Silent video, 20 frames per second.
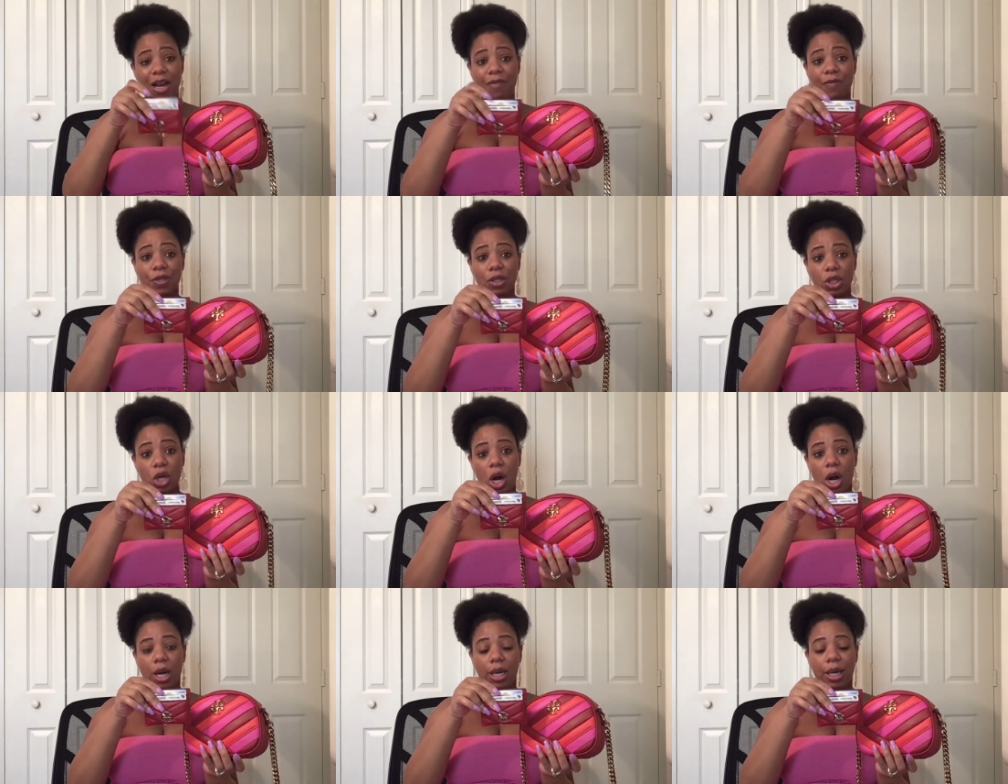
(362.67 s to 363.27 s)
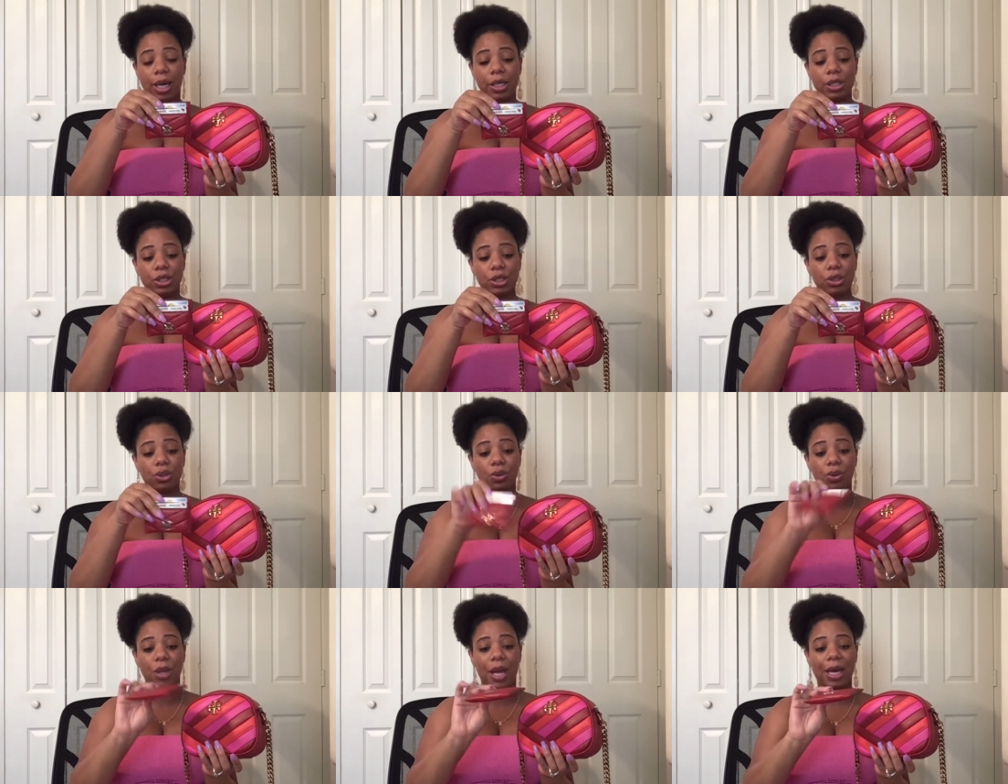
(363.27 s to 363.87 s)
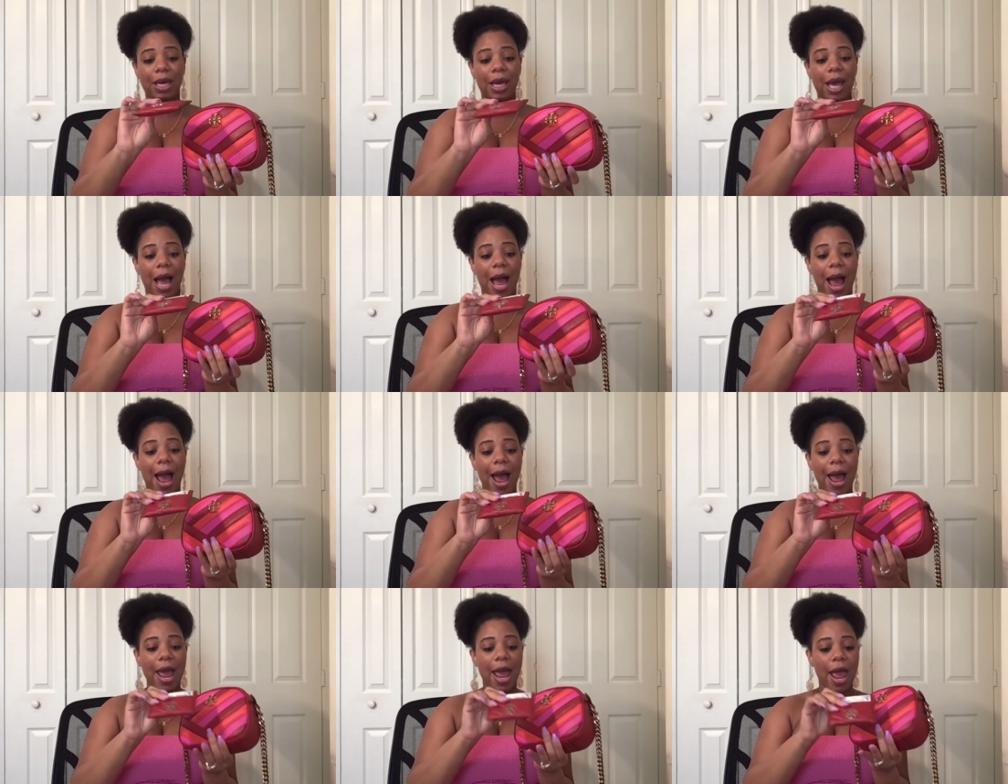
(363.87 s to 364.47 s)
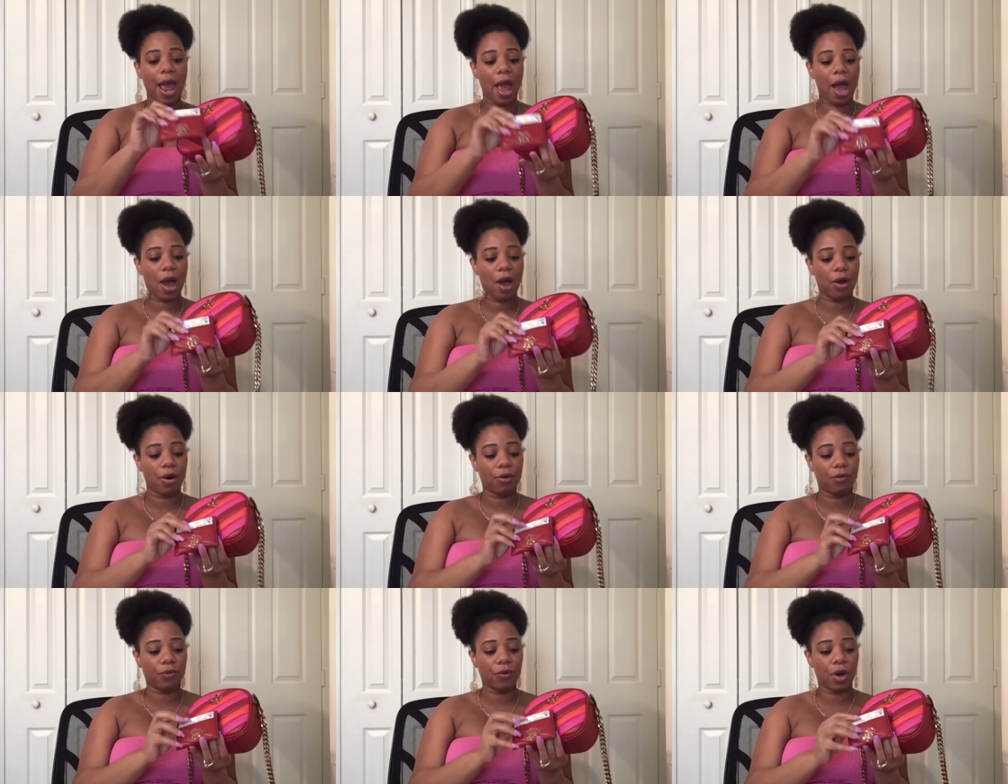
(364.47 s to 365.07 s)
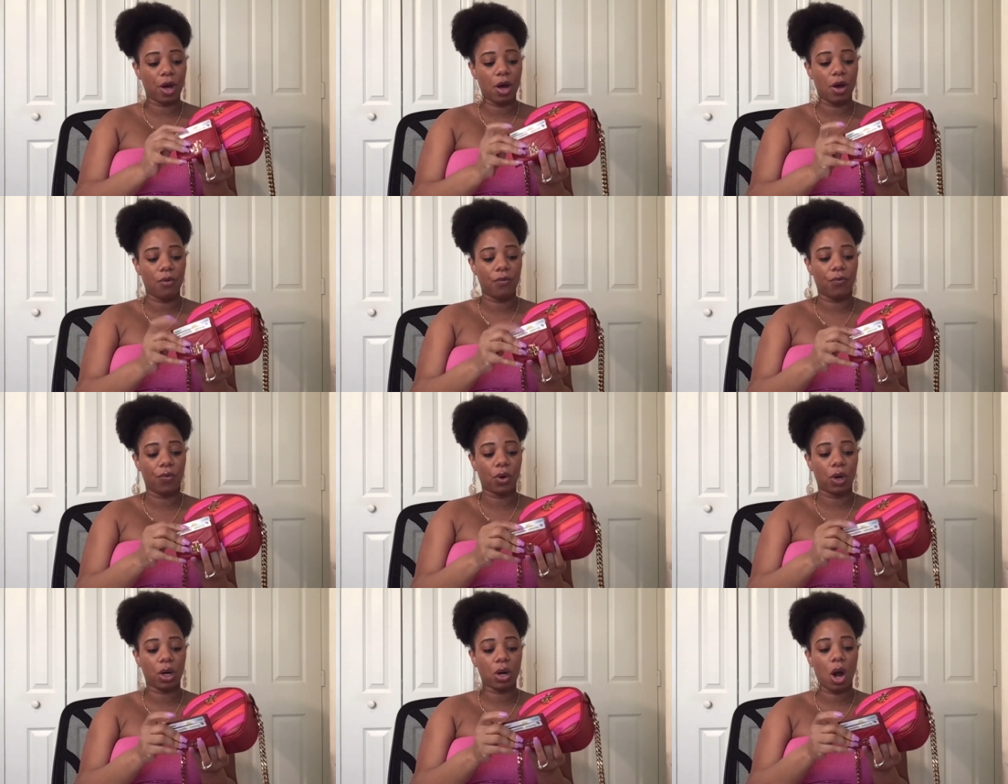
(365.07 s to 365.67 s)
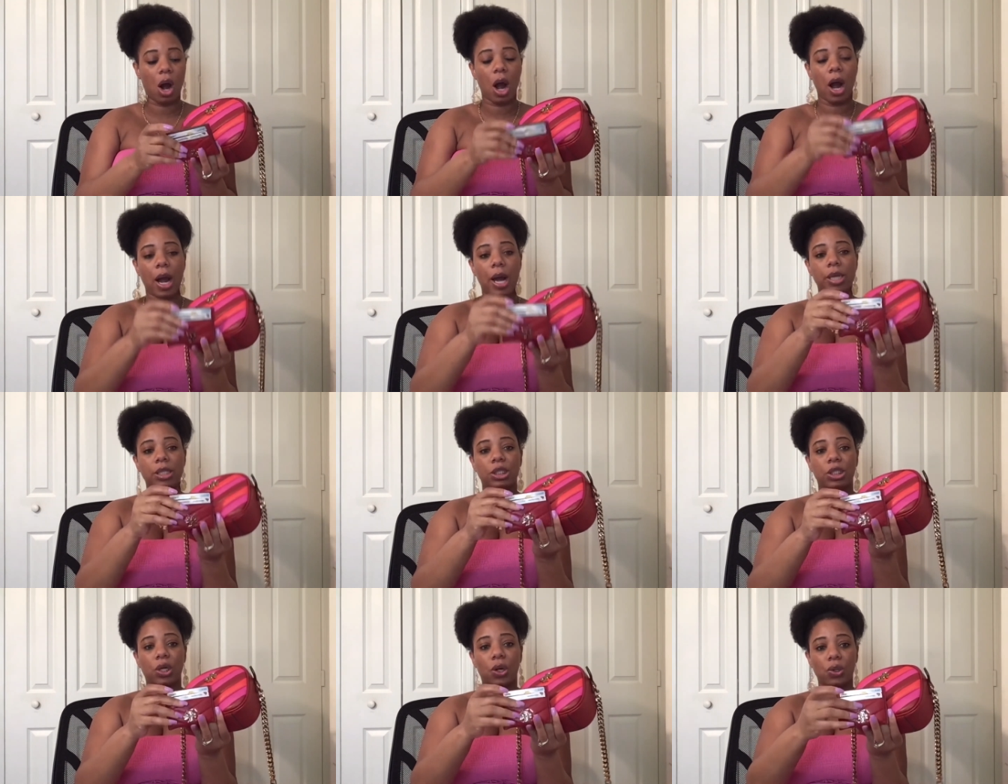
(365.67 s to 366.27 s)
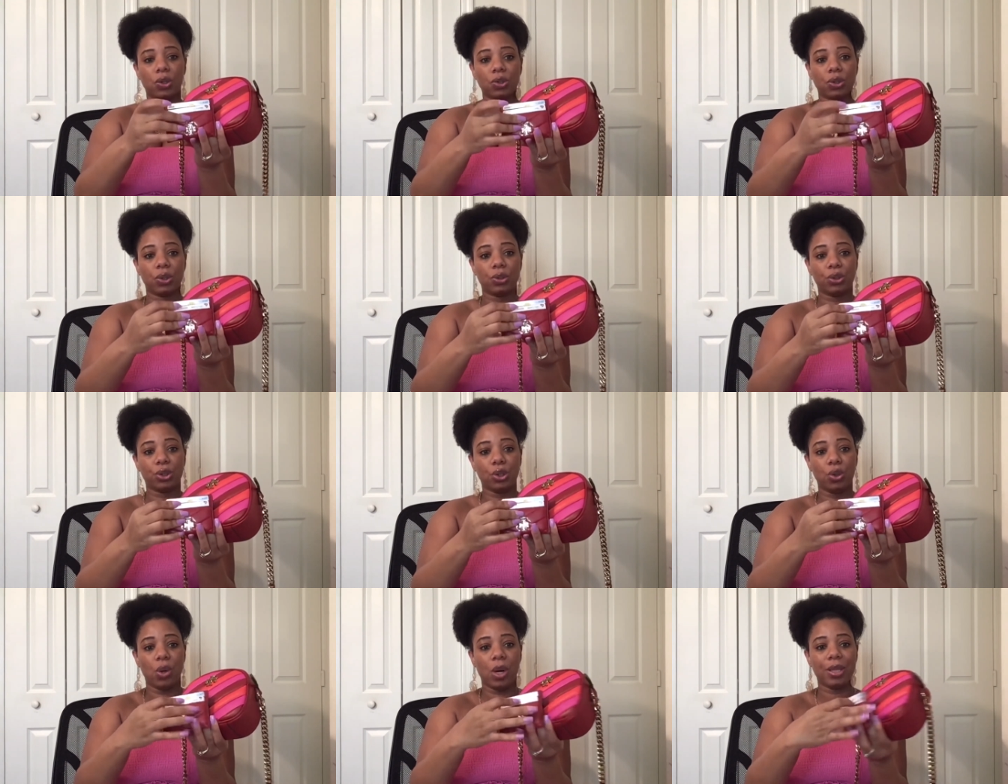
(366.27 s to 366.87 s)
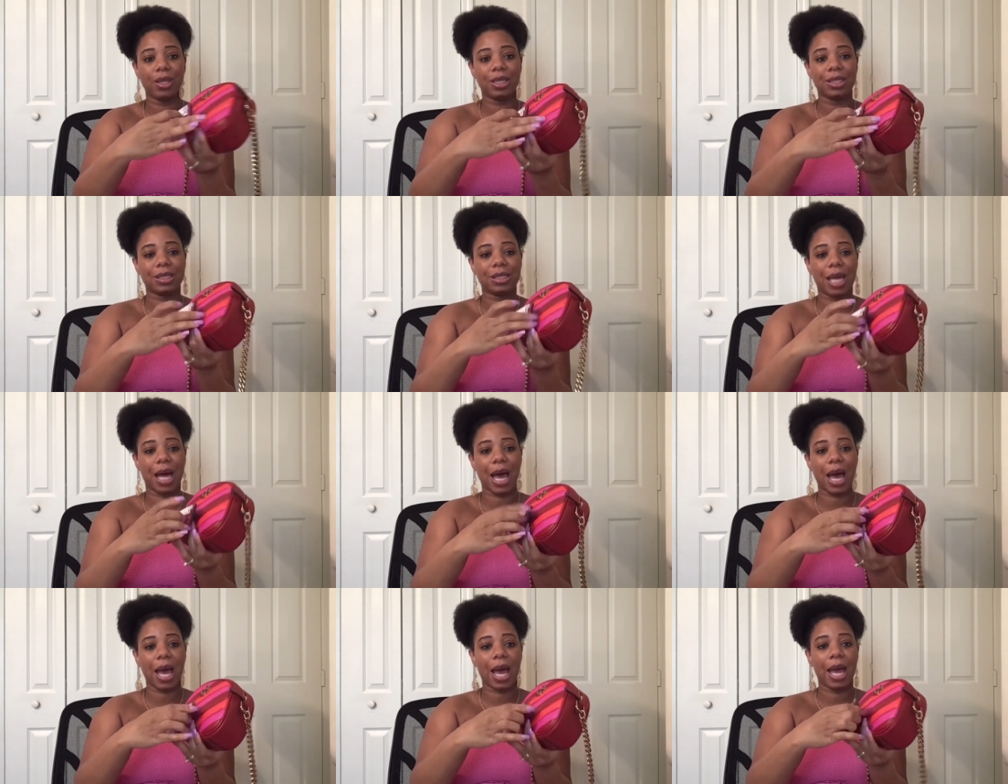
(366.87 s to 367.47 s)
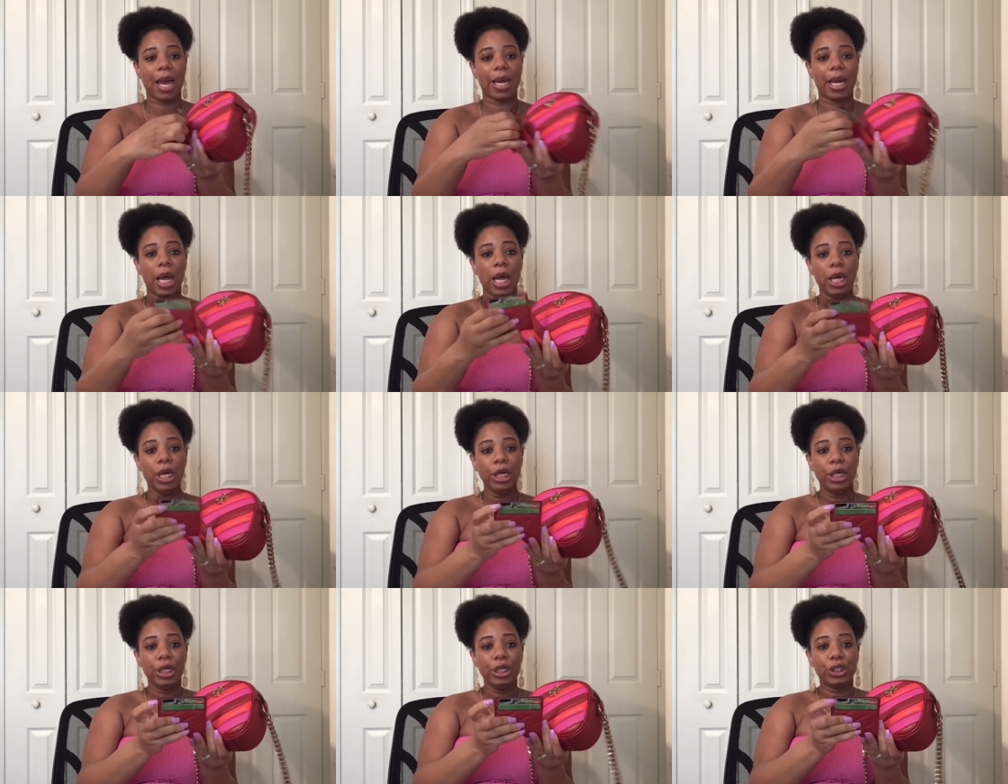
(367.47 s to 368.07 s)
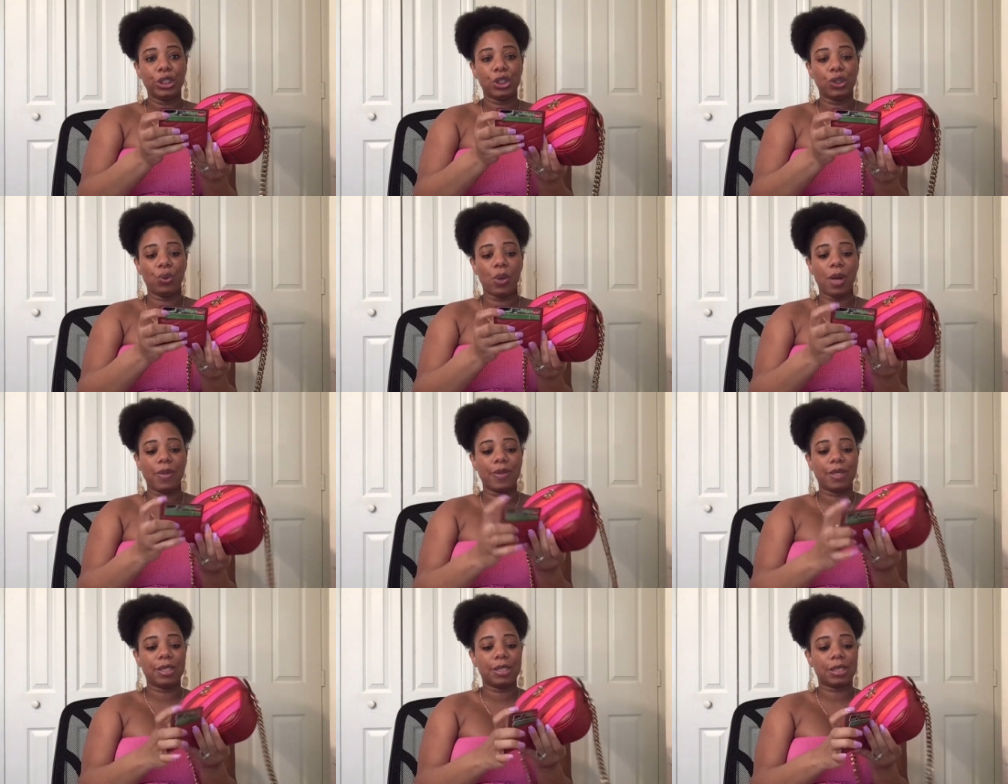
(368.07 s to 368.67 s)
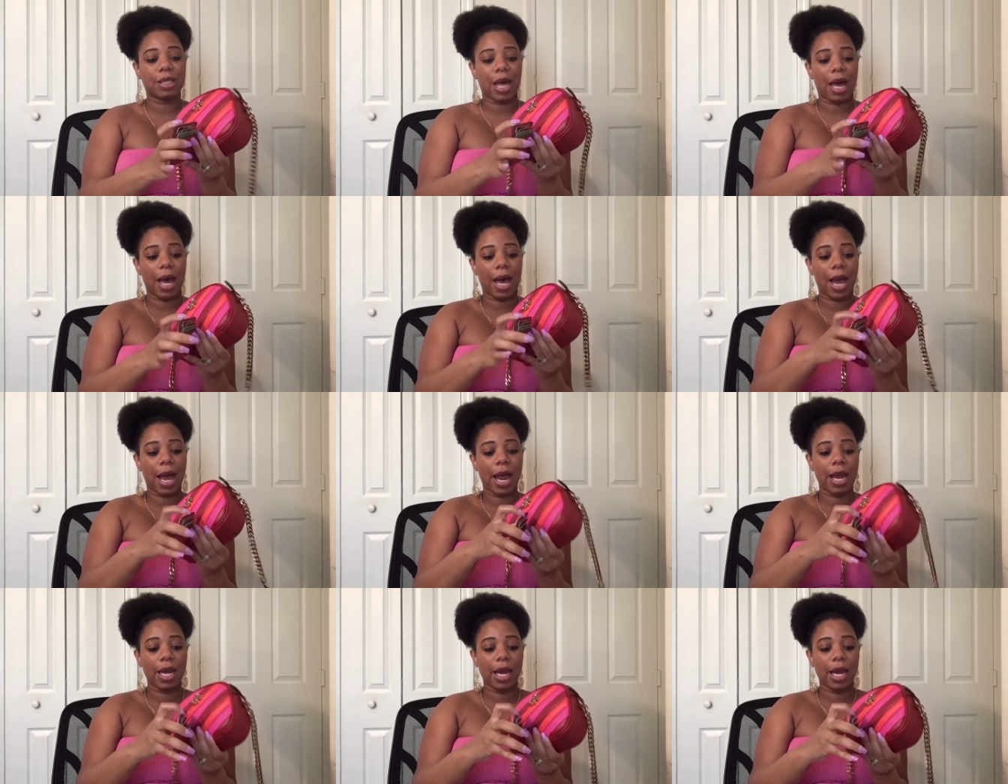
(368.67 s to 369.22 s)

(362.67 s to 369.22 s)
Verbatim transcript: this card case, too. Like, I have uh, four cards total. So, two on the side, two on the side.